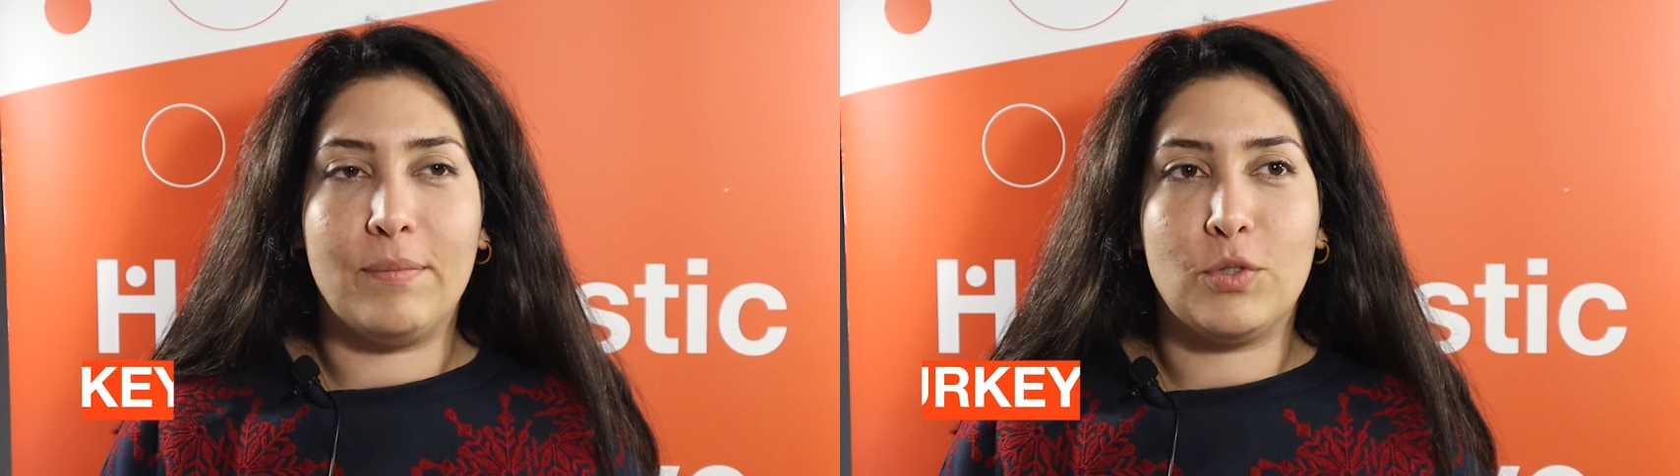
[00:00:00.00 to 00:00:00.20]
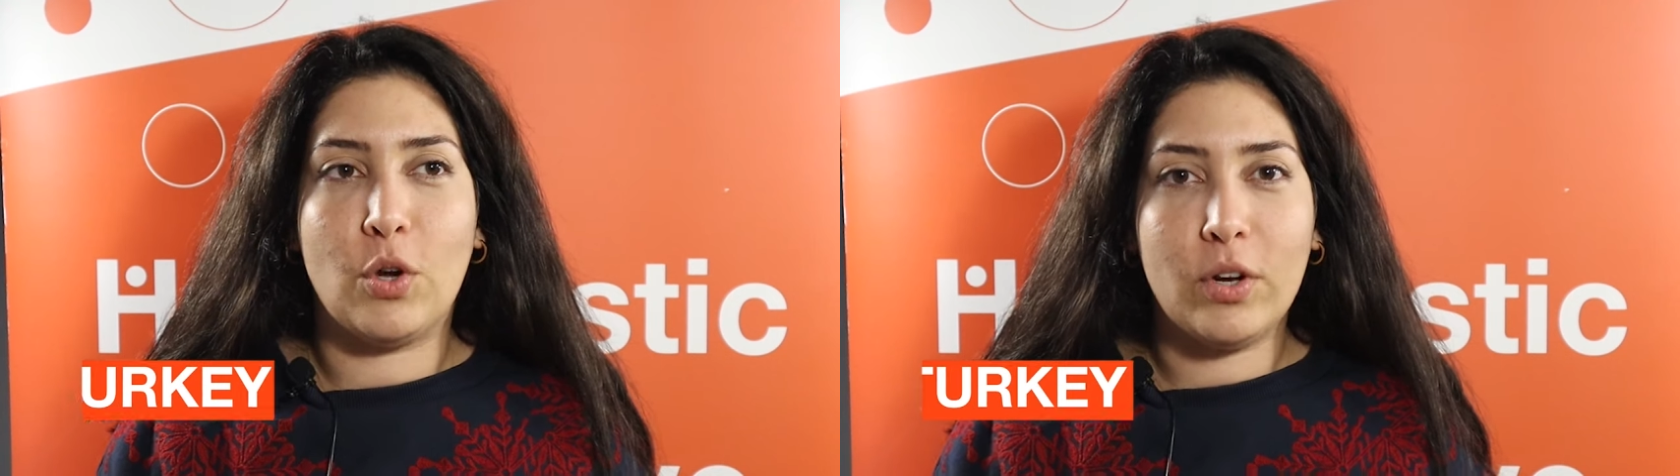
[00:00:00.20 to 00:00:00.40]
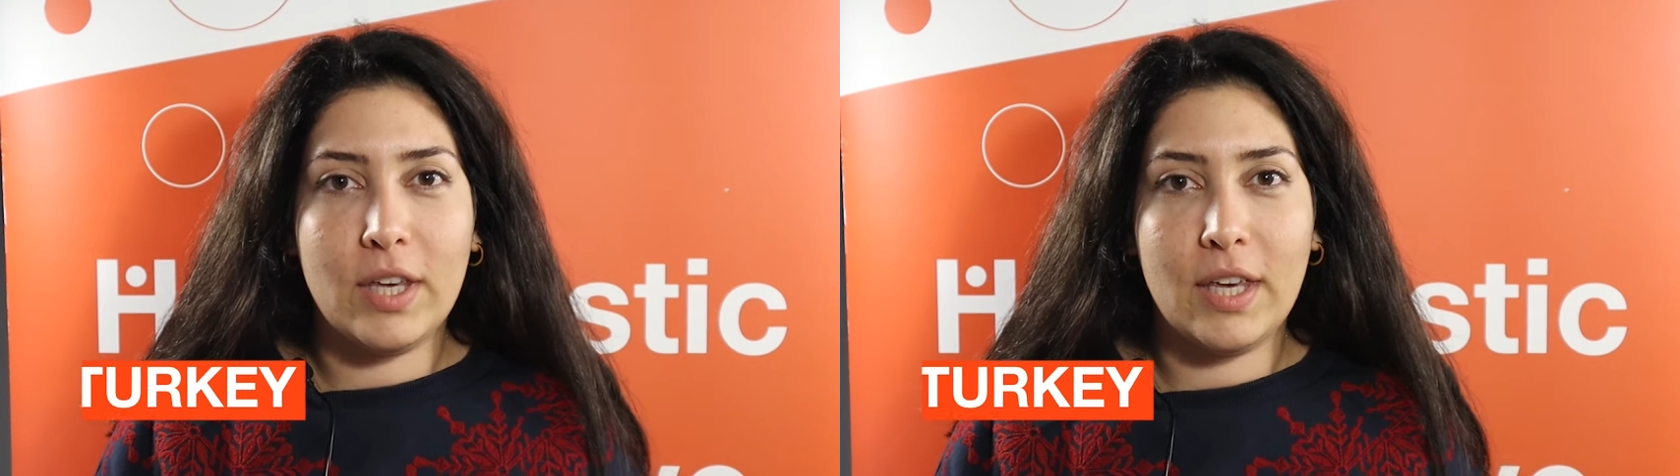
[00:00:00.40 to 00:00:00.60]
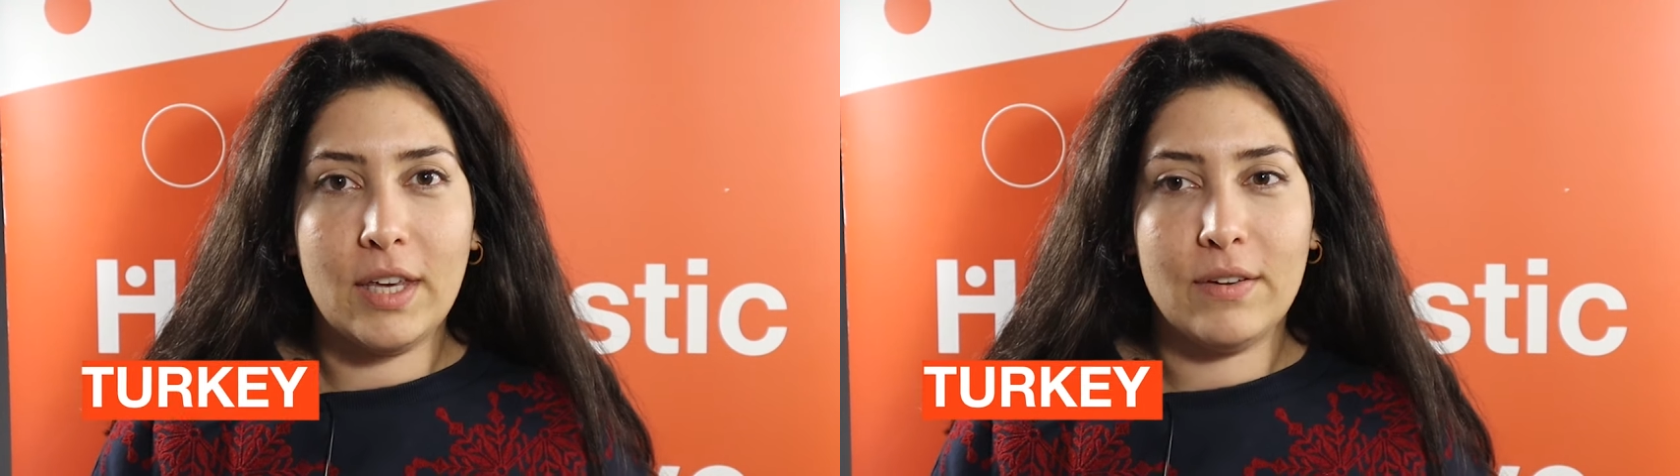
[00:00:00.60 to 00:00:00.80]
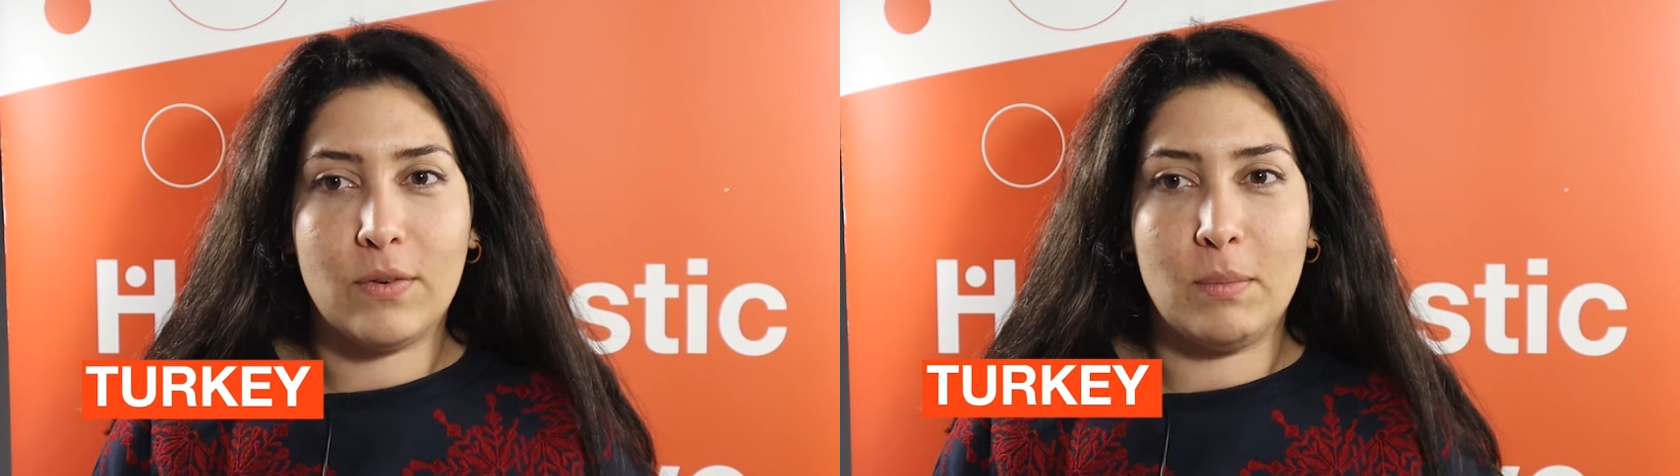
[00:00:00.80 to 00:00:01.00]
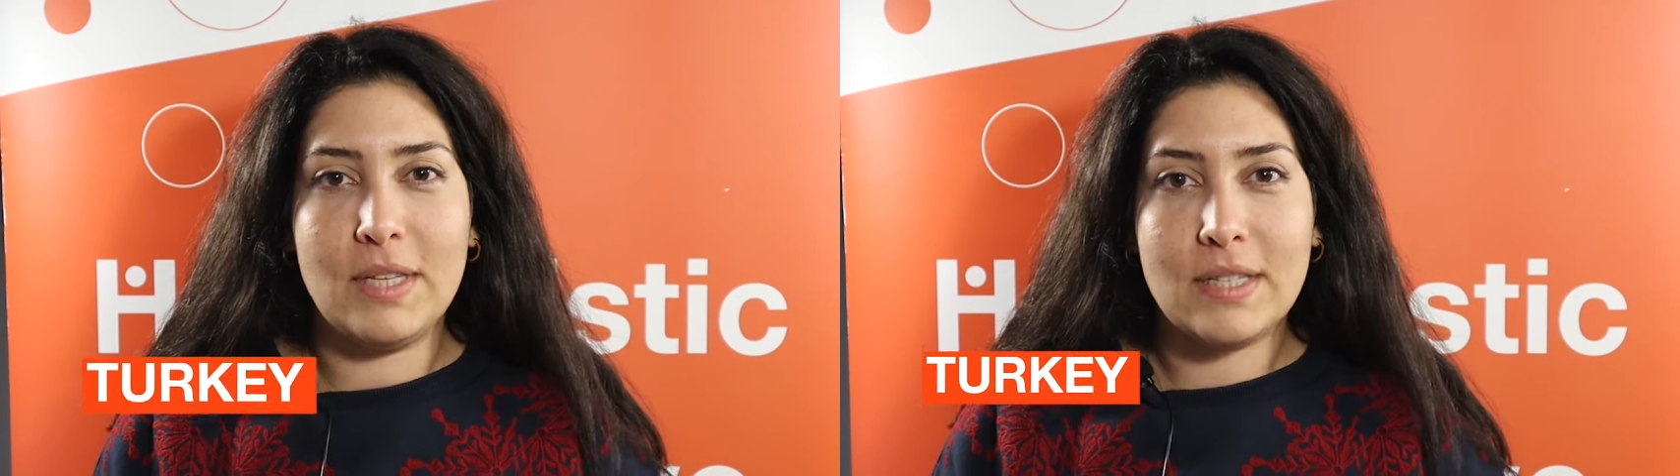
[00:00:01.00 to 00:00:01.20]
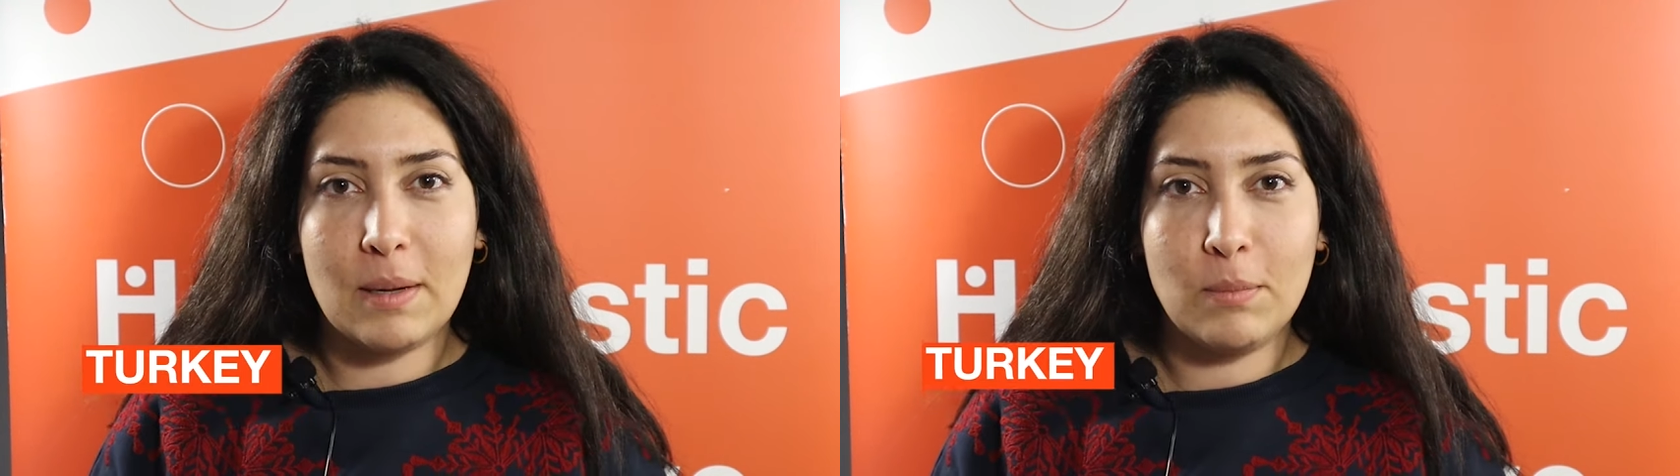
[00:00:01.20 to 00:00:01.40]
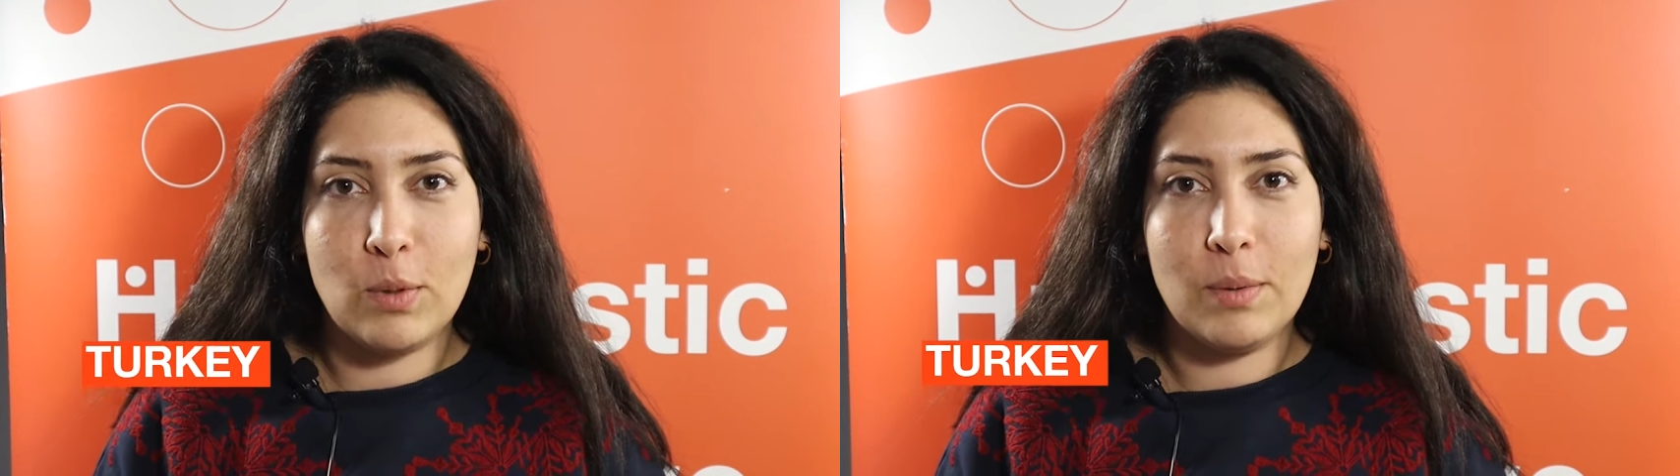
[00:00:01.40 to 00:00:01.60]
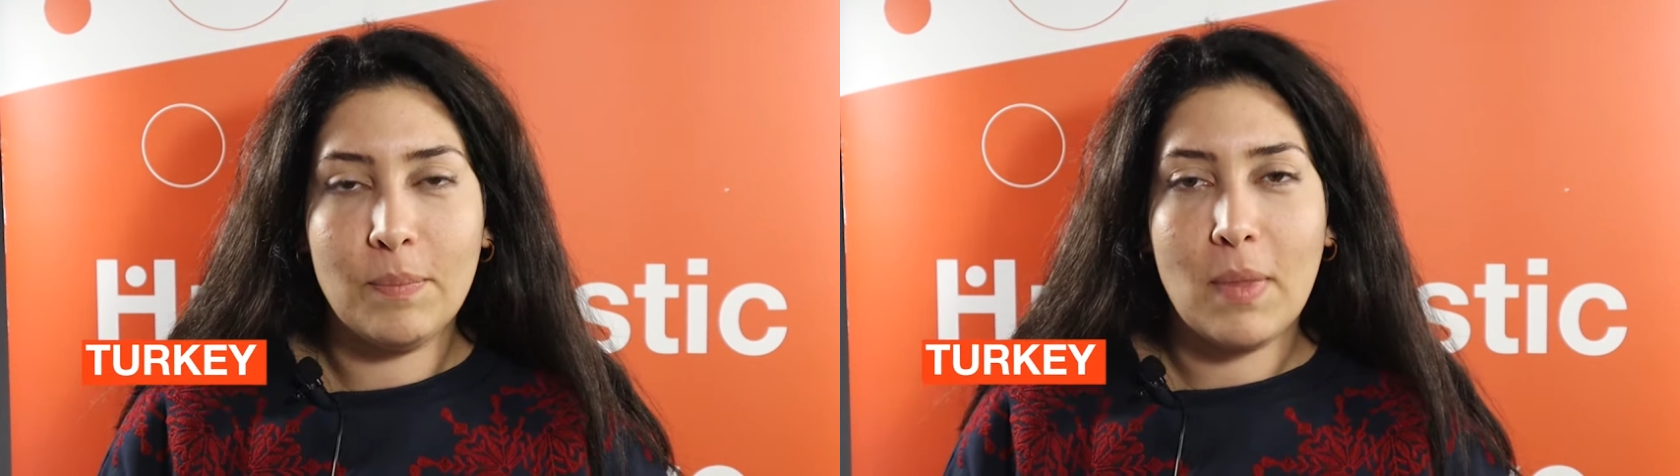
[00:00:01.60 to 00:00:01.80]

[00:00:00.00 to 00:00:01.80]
Turkey, from Istanbul.